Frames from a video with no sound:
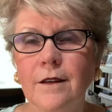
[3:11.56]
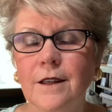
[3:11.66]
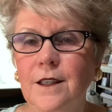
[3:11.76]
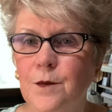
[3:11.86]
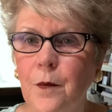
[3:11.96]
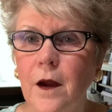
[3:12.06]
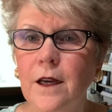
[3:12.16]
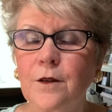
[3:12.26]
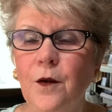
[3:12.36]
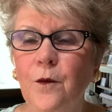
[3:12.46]

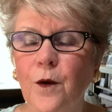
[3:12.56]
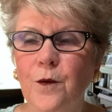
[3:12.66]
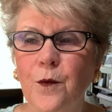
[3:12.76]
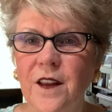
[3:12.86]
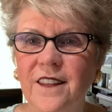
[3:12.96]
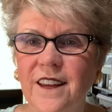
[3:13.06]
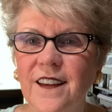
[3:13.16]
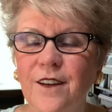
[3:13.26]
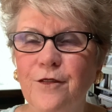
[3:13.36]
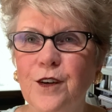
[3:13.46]
despite what we
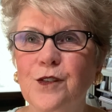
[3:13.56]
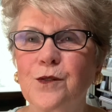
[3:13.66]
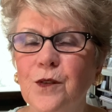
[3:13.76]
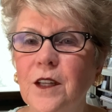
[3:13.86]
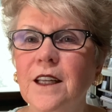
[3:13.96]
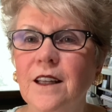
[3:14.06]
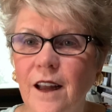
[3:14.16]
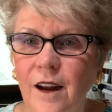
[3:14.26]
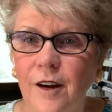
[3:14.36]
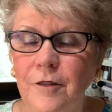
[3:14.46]
think? If we truly
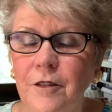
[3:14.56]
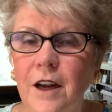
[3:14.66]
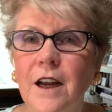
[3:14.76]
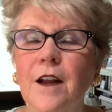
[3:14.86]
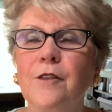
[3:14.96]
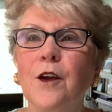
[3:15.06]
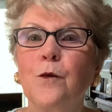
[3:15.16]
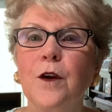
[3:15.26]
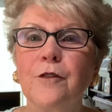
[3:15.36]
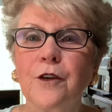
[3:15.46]
love, then
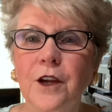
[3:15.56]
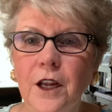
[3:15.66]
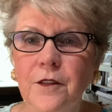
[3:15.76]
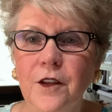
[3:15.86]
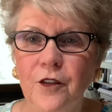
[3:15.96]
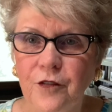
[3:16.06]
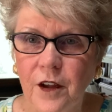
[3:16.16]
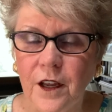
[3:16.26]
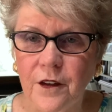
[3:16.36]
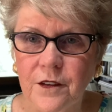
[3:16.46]
we forget the
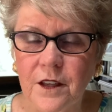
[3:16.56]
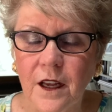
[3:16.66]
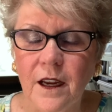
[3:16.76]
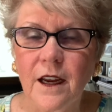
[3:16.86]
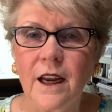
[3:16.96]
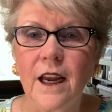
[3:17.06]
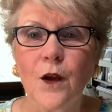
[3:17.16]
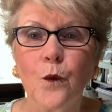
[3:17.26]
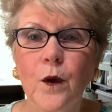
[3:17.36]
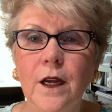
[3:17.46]
offense
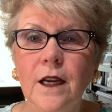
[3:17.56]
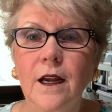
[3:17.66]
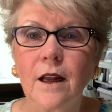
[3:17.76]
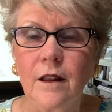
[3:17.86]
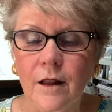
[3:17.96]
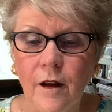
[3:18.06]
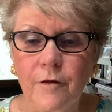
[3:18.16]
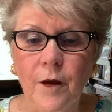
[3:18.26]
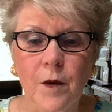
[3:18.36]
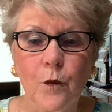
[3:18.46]
and we love
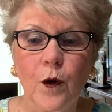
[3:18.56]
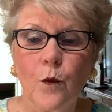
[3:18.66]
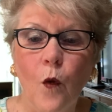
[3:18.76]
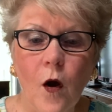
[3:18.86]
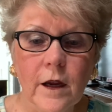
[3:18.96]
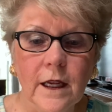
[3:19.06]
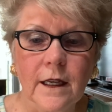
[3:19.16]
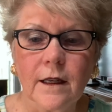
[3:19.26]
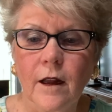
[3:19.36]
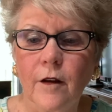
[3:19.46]
them and we walk
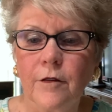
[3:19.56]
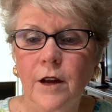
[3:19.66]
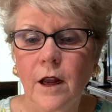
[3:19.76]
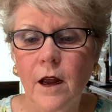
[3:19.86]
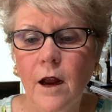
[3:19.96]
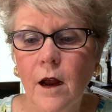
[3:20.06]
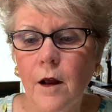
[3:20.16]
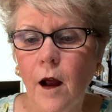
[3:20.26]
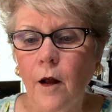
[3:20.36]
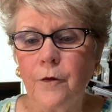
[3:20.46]
in love.
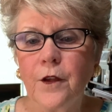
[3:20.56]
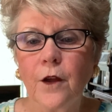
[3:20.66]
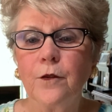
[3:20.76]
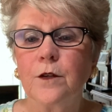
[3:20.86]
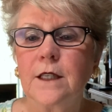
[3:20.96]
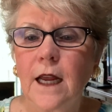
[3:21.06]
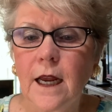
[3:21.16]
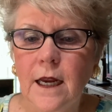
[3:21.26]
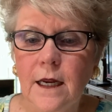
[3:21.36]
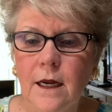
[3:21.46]
The other
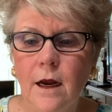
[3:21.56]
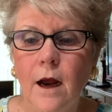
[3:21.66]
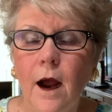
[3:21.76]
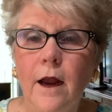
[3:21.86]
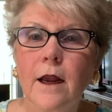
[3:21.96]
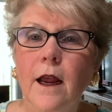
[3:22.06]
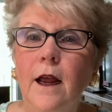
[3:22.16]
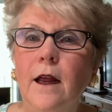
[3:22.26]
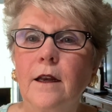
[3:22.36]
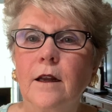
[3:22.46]
day I
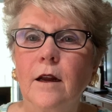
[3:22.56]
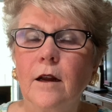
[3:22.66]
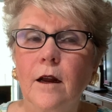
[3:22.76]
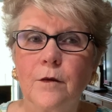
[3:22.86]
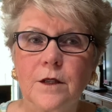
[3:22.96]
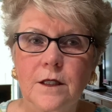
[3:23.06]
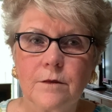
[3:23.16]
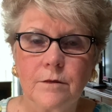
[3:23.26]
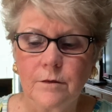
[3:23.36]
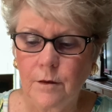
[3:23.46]
had,
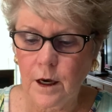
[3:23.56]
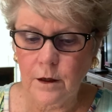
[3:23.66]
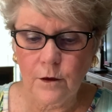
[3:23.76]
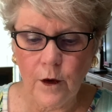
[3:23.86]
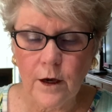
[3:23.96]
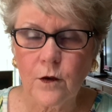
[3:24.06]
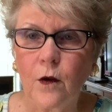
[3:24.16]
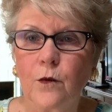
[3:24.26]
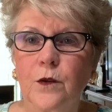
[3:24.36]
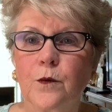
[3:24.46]
my
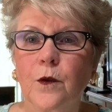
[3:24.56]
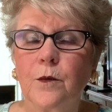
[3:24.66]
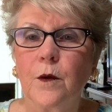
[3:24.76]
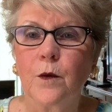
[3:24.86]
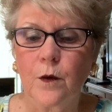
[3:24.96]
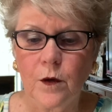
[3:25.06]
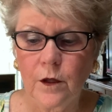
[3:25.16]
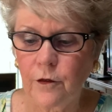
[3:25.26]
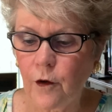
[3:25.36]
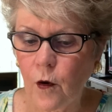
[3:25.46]
granddaughter was with me. We were in
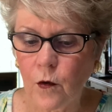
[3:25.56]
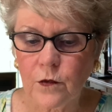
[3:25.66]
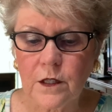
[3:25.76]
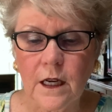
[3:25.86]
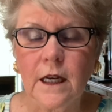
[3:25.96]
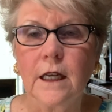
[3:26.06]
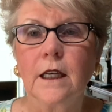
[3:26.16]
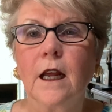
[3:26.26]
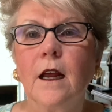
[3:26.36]
the falls, and